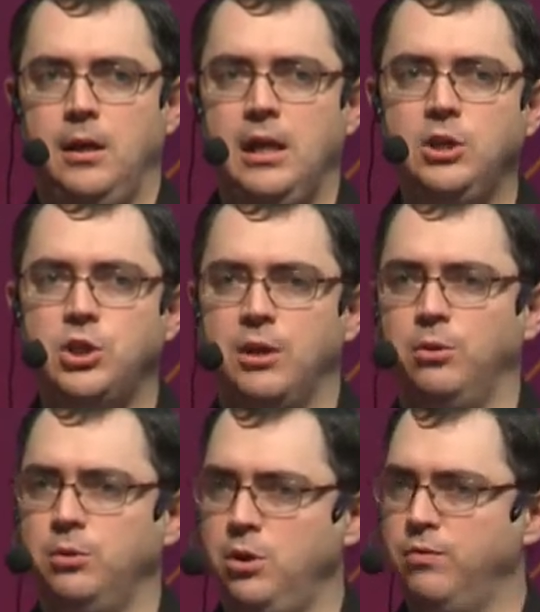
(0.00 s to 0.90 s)
In
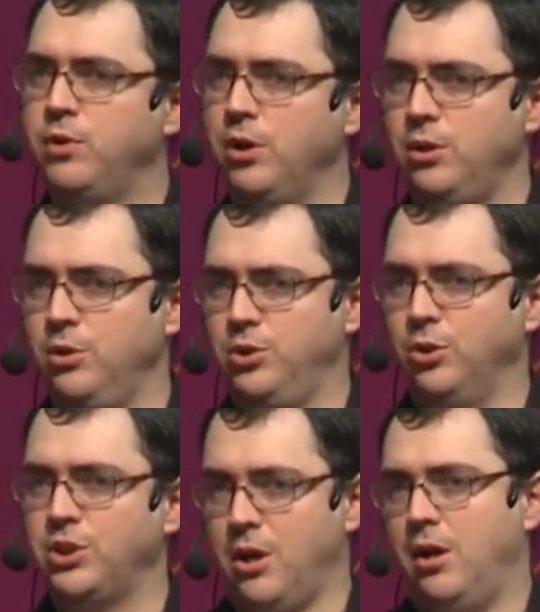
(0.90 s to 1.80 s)
general, you've got to use your
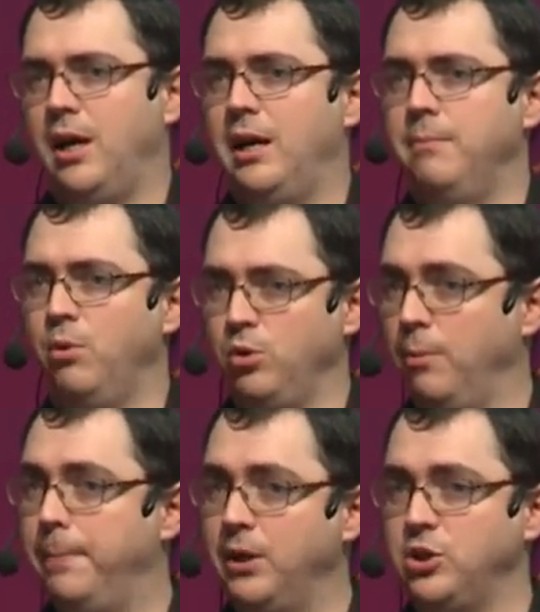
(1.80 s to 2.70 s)
time or your
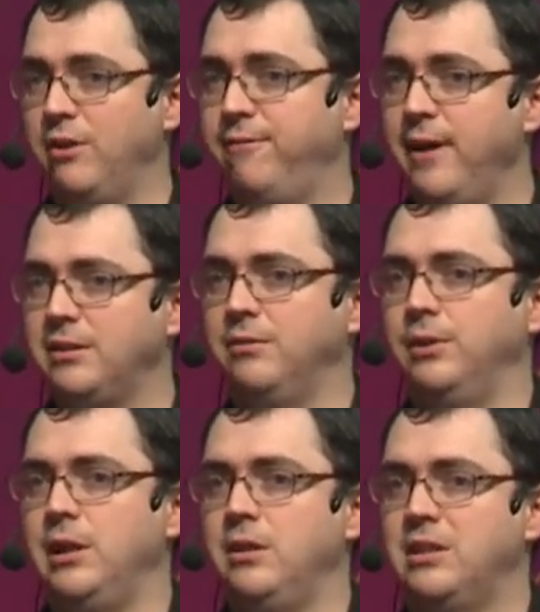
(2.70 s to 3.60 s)
budget effectively